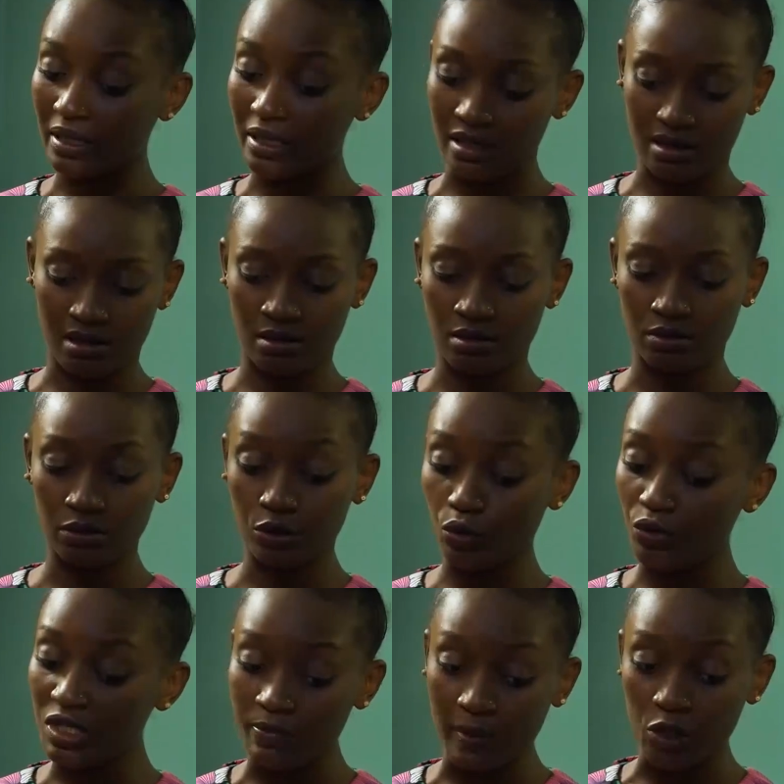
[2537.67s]
Please,
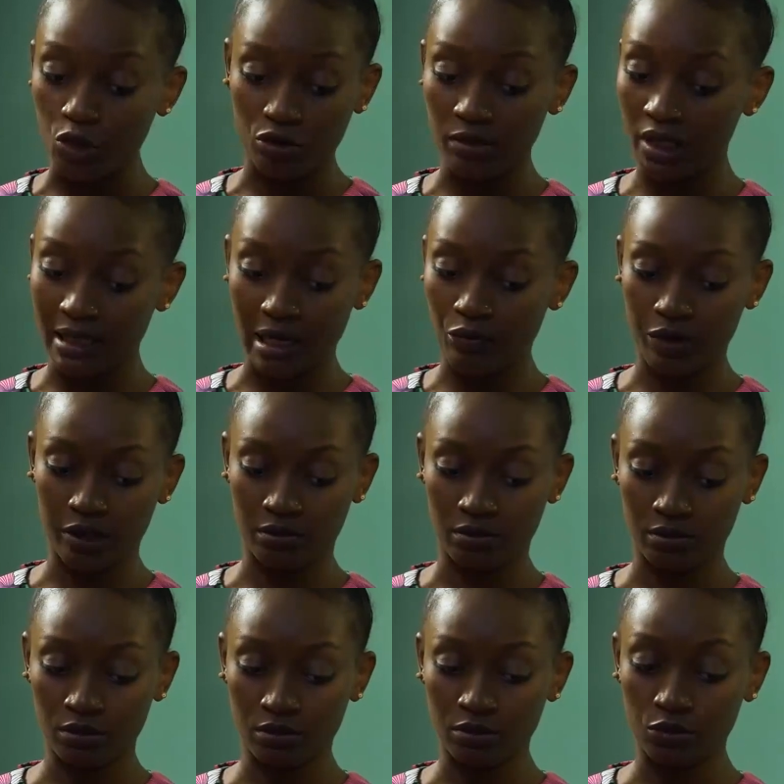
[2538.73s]
don't speak to me that way.
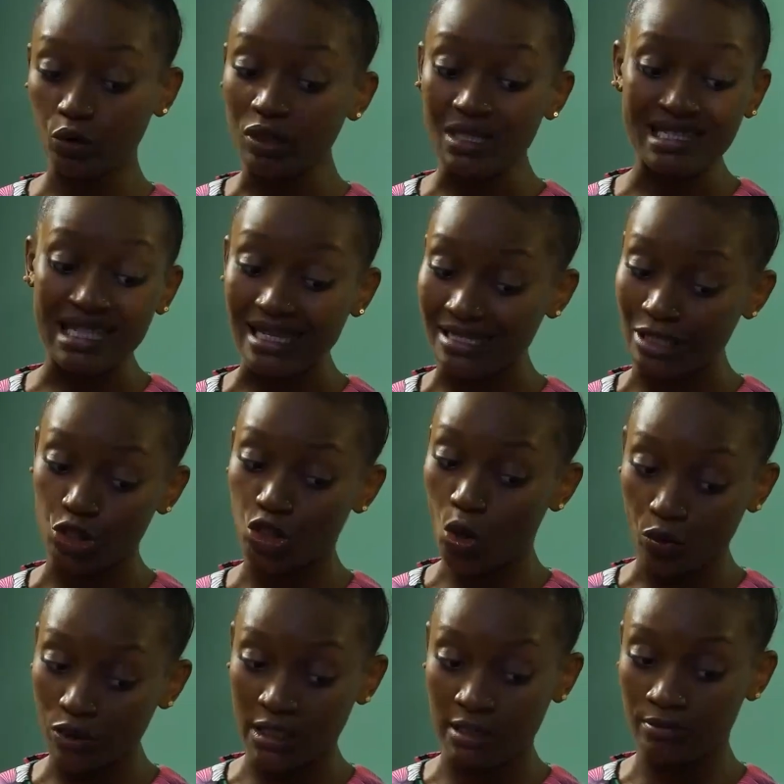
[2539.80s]
Don't start
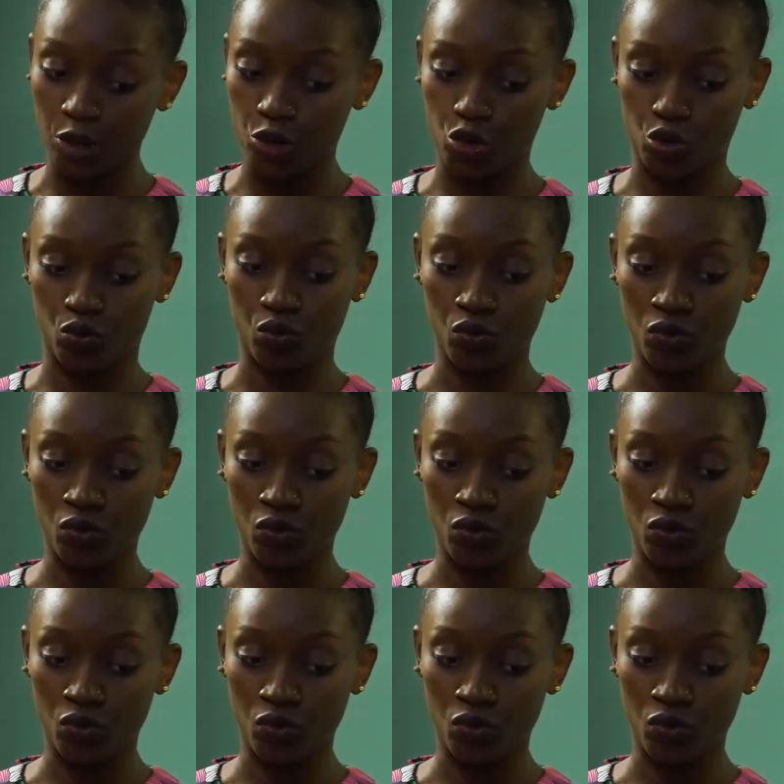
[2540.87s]
insulting me too.